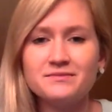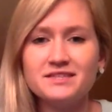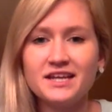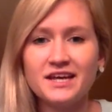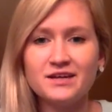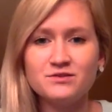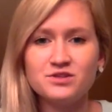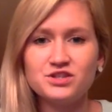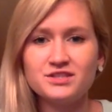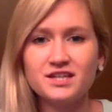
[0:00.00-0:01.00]
Today I
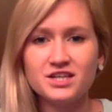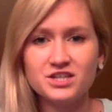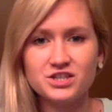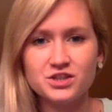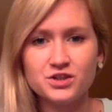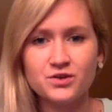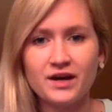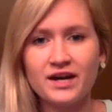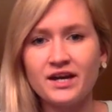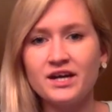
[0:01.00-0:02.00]
was just going to do
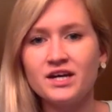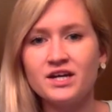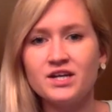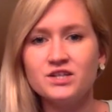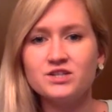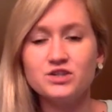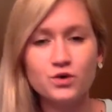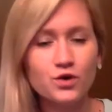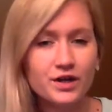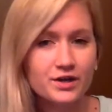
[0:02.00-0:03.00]
a
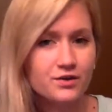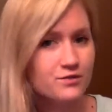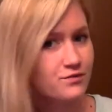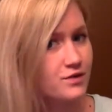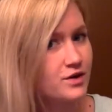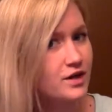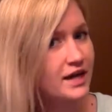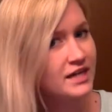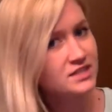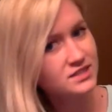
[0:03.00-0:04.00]
tutorial for
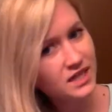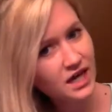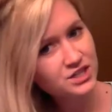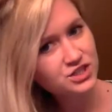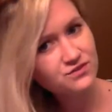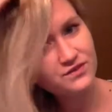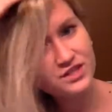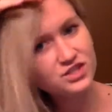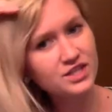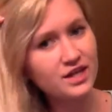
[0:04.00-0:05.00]
a Dutch
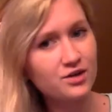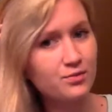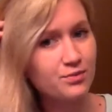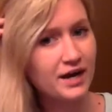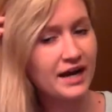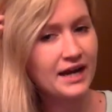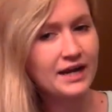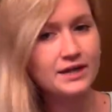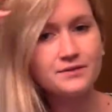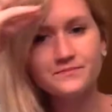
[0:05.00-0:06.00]
fishtail braid.